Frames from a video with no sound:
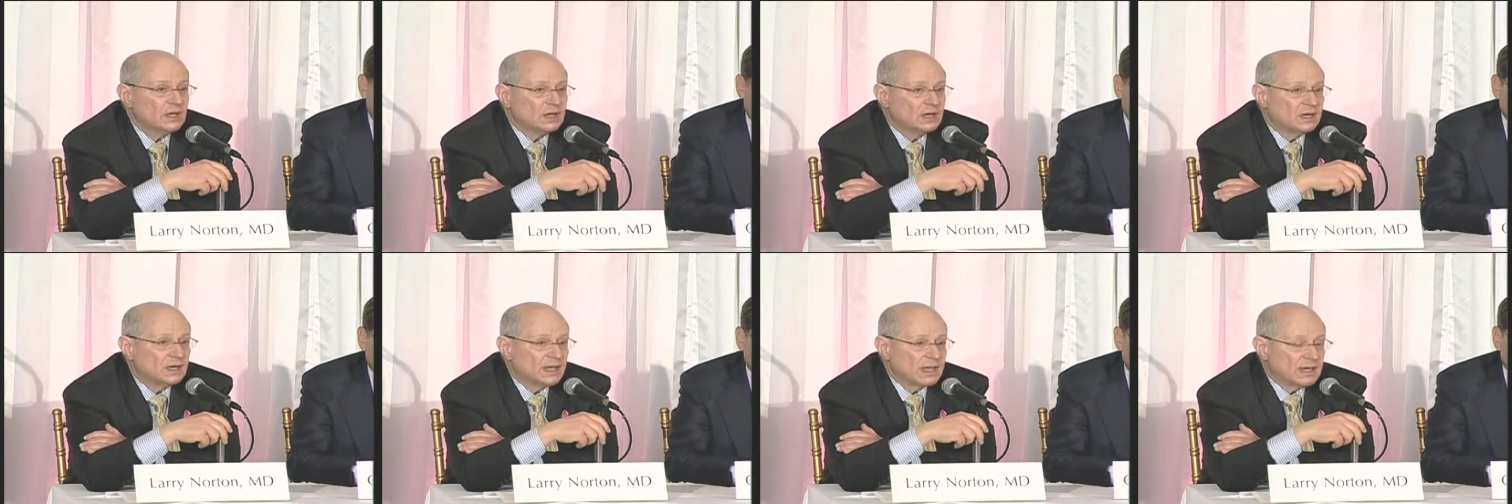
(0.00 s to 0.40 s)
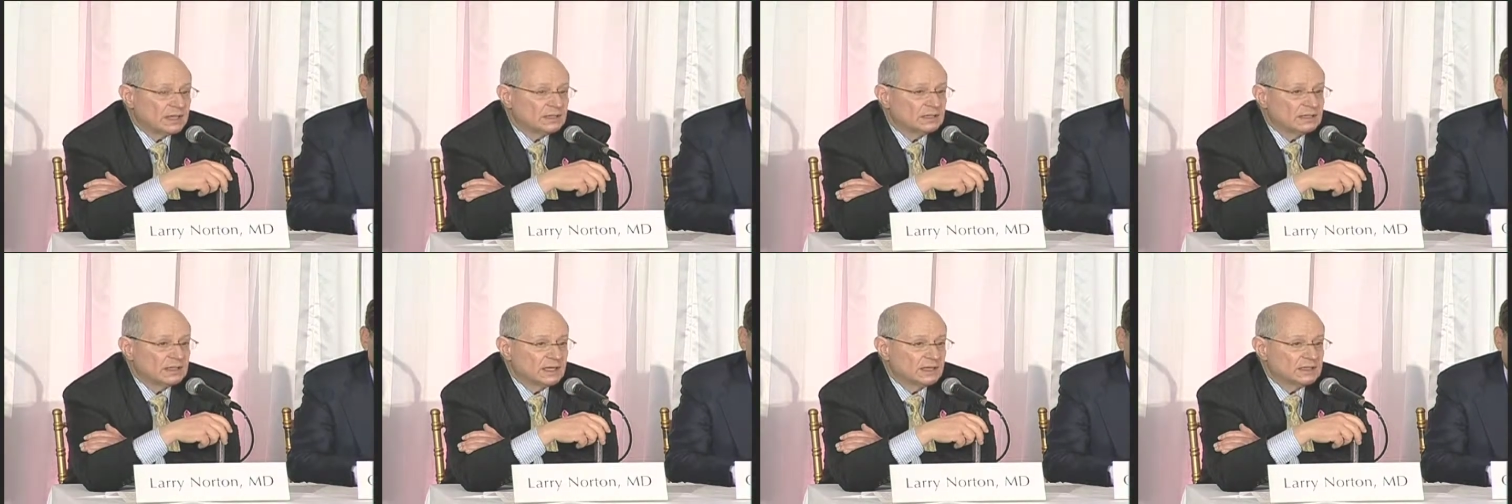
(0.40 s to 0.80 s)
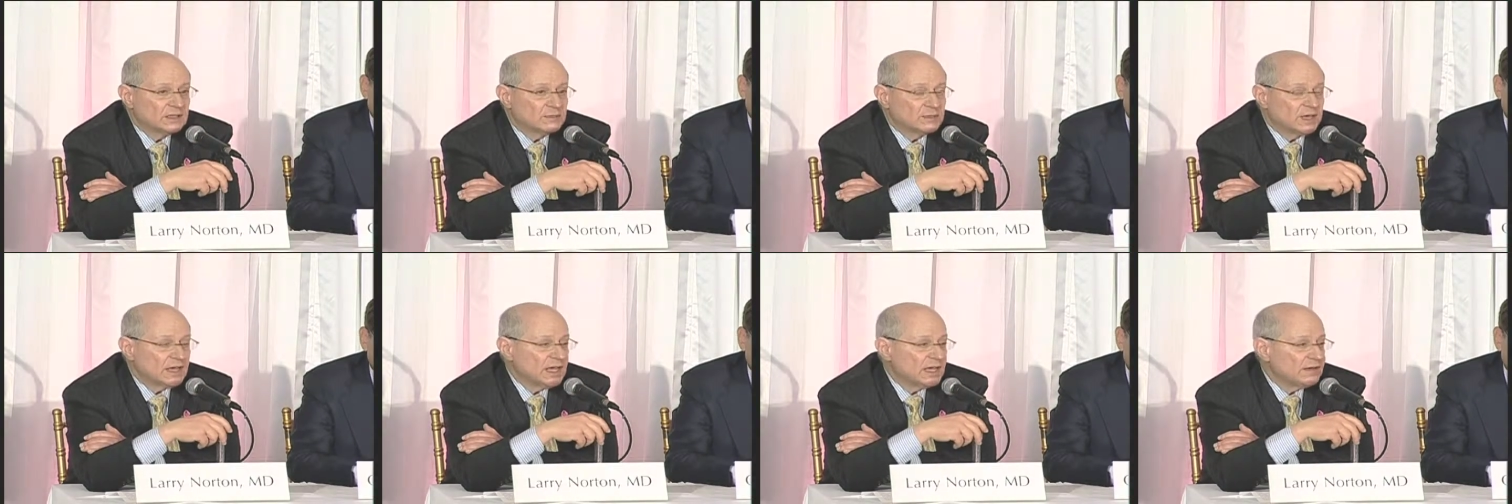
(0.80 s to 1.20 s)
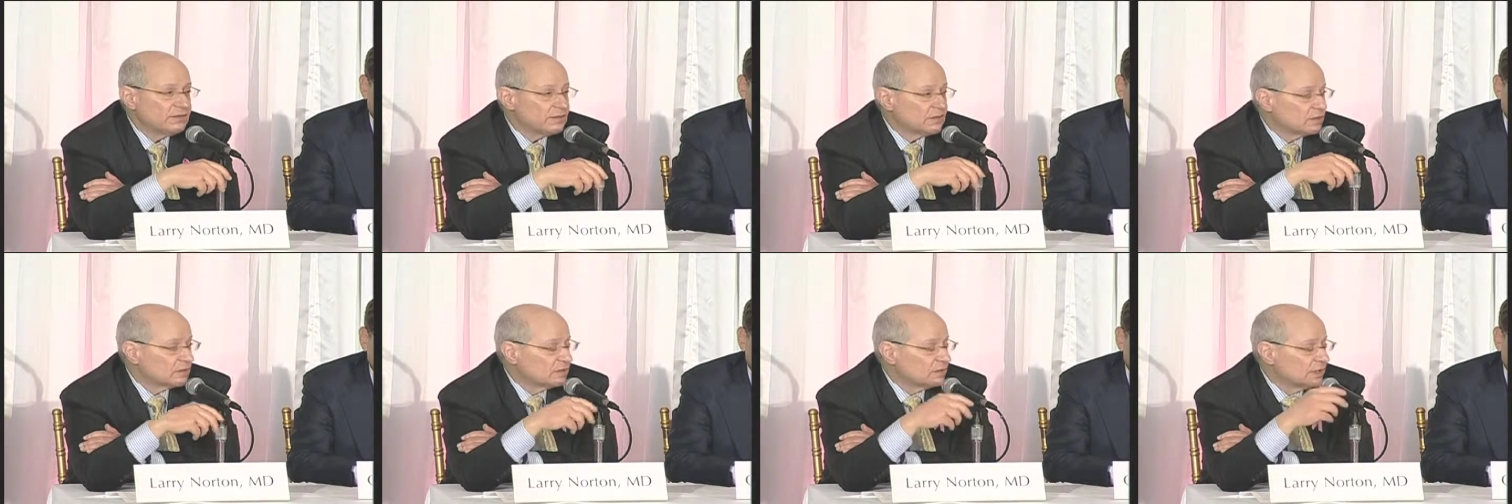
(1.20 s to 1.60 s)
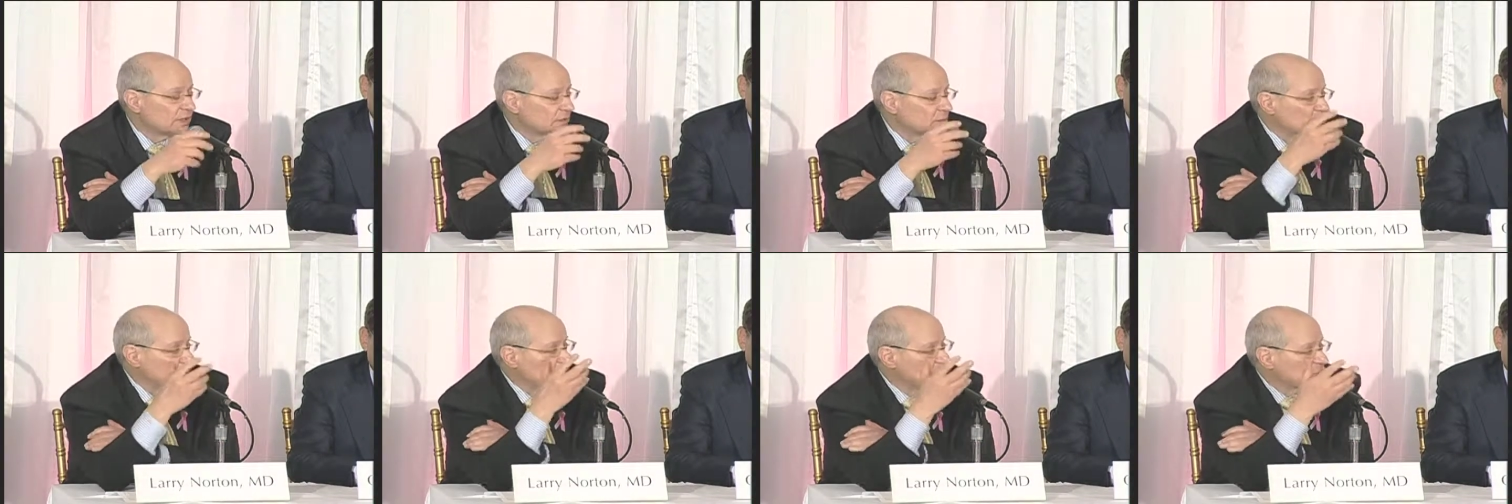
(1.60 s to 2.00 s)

uh, and, and the behavior. And, and what